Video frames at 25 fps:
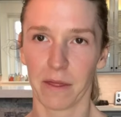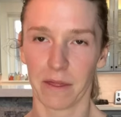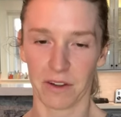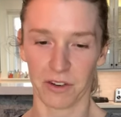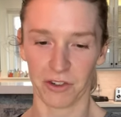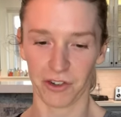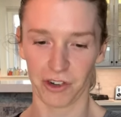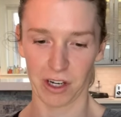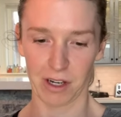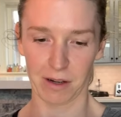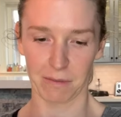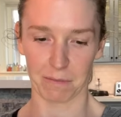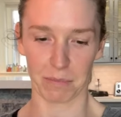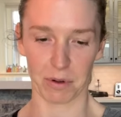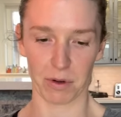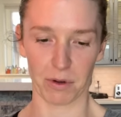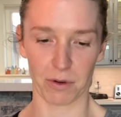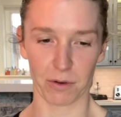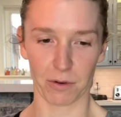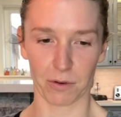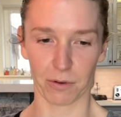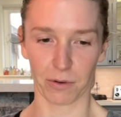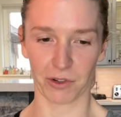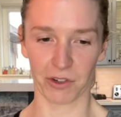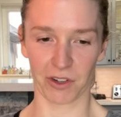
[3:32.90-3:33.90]
the
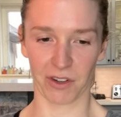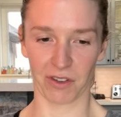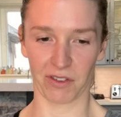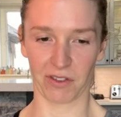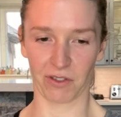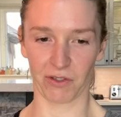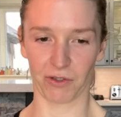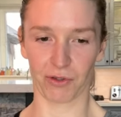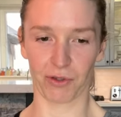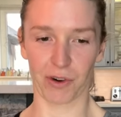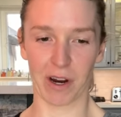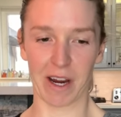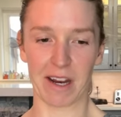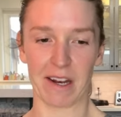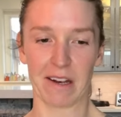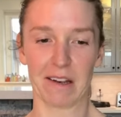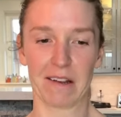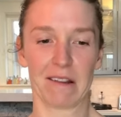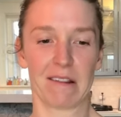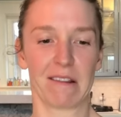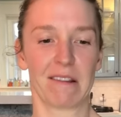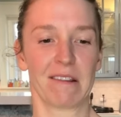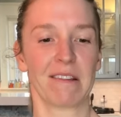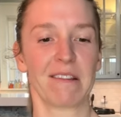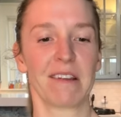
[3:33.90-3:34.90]
shampoo just straight
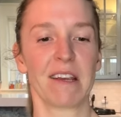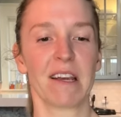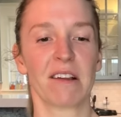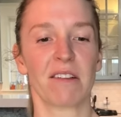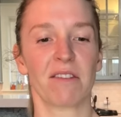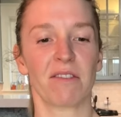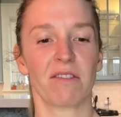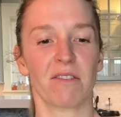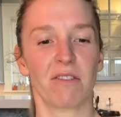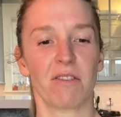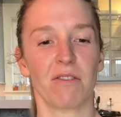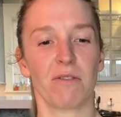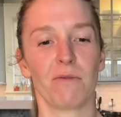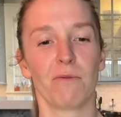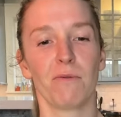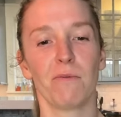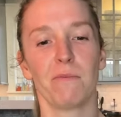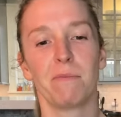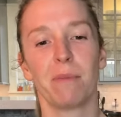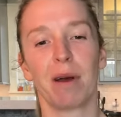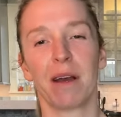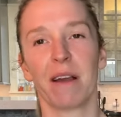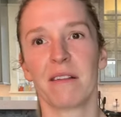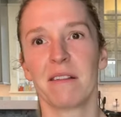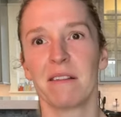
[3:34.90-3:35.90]
sticks to
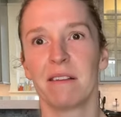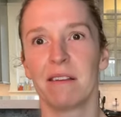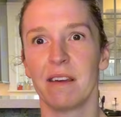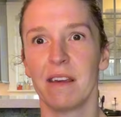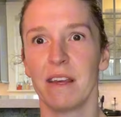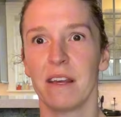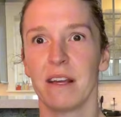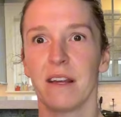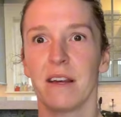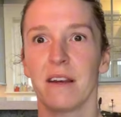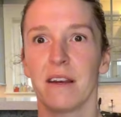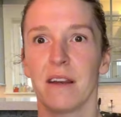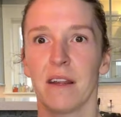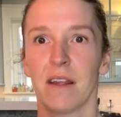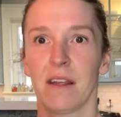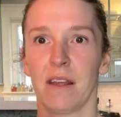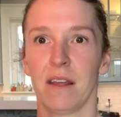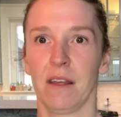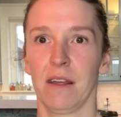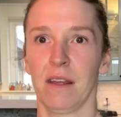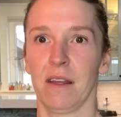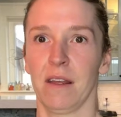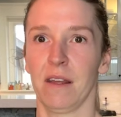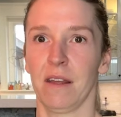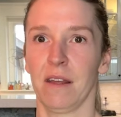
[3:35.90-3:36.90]
my skin.
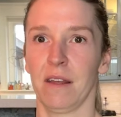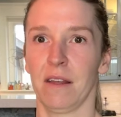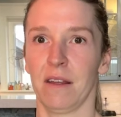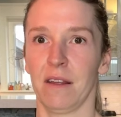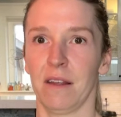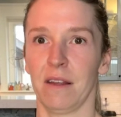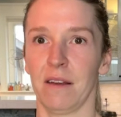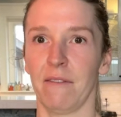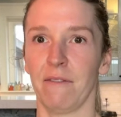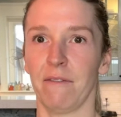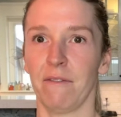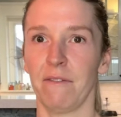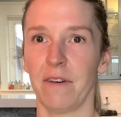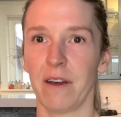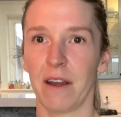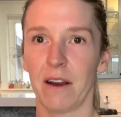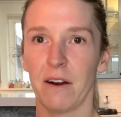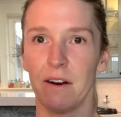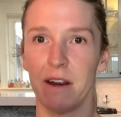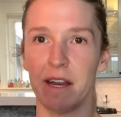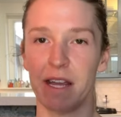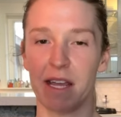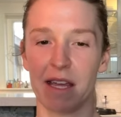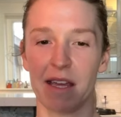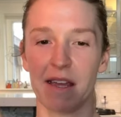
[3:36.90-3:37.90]

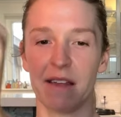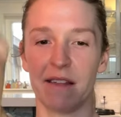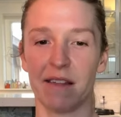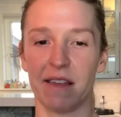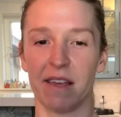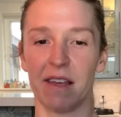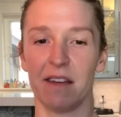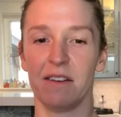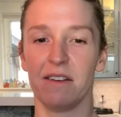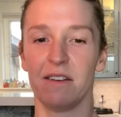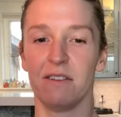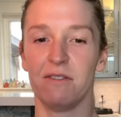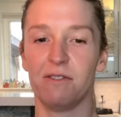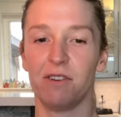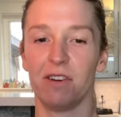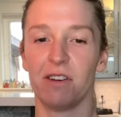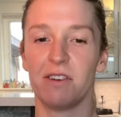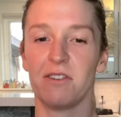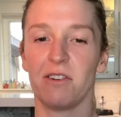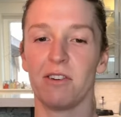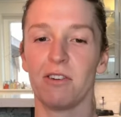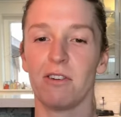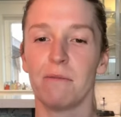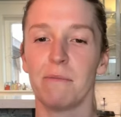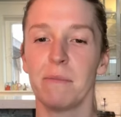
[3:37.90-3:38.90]
Very easy to
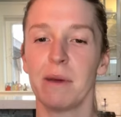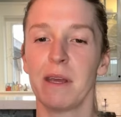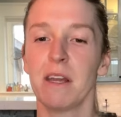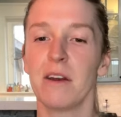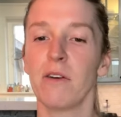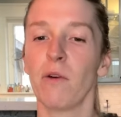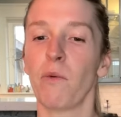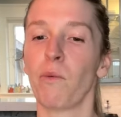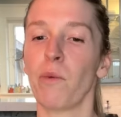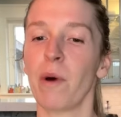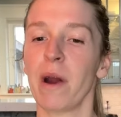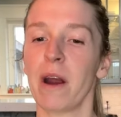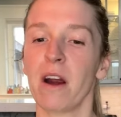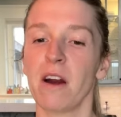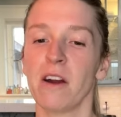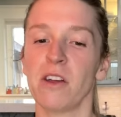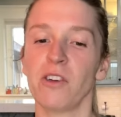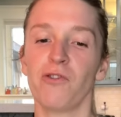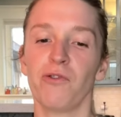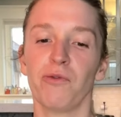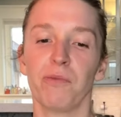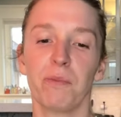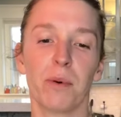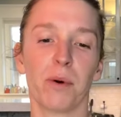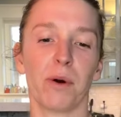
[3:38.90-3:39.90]
determine where
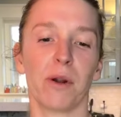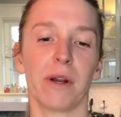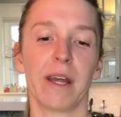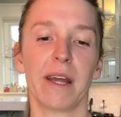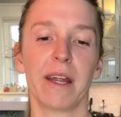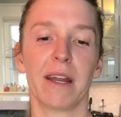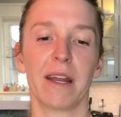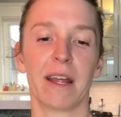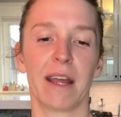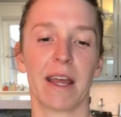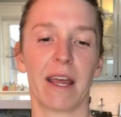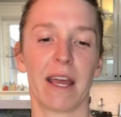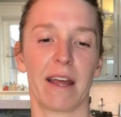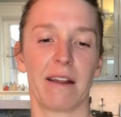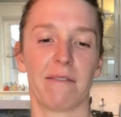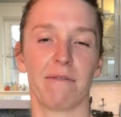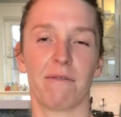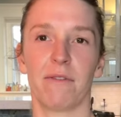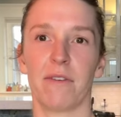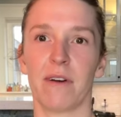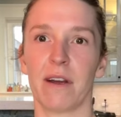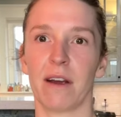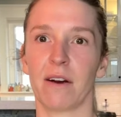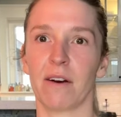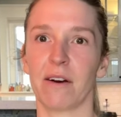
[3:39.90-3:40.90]
you've put it
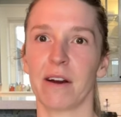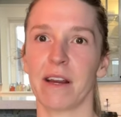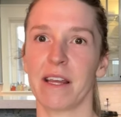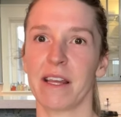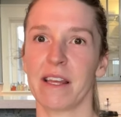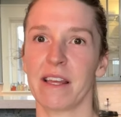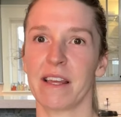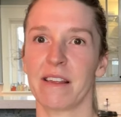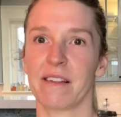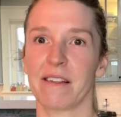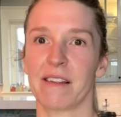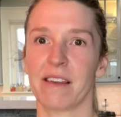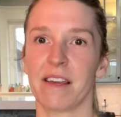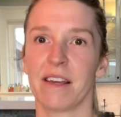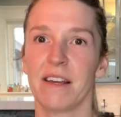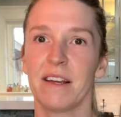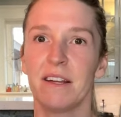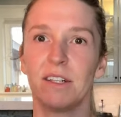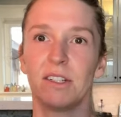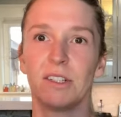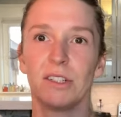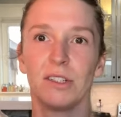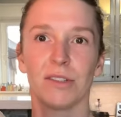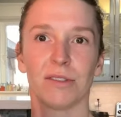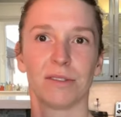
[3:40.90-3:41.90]
and very easy
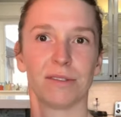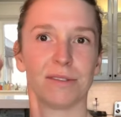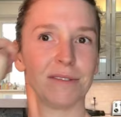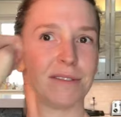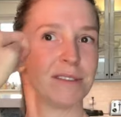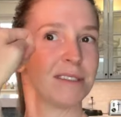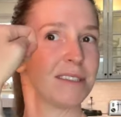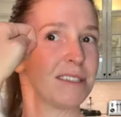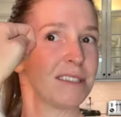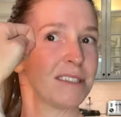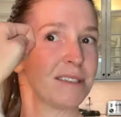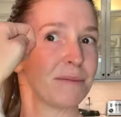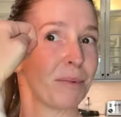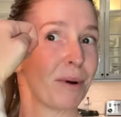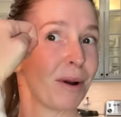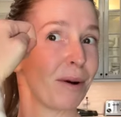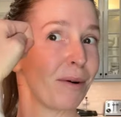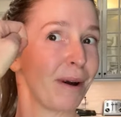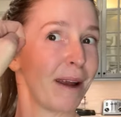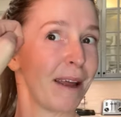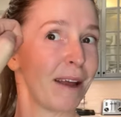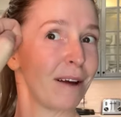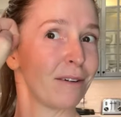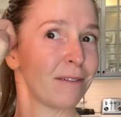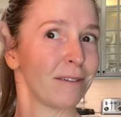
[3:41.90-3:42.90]
to spread
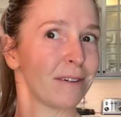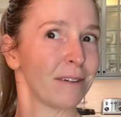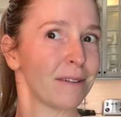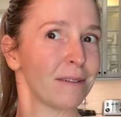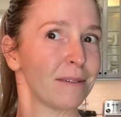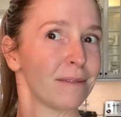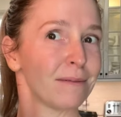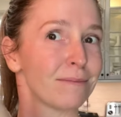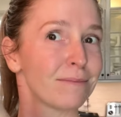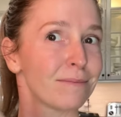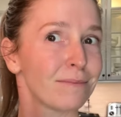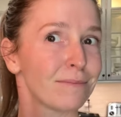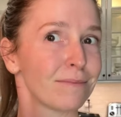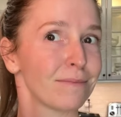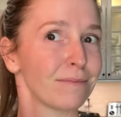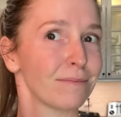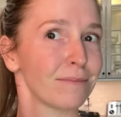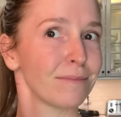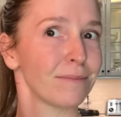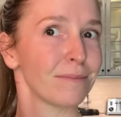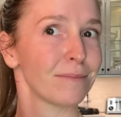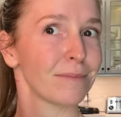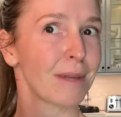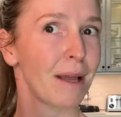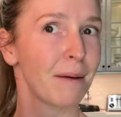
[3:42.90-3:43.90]
around.
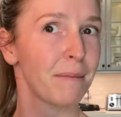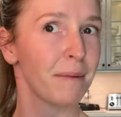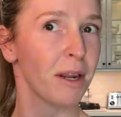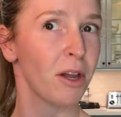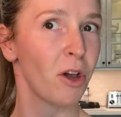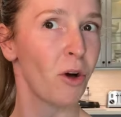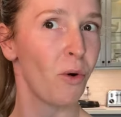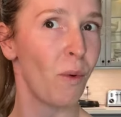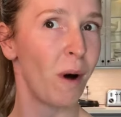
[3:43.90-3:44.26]
I'm gonna go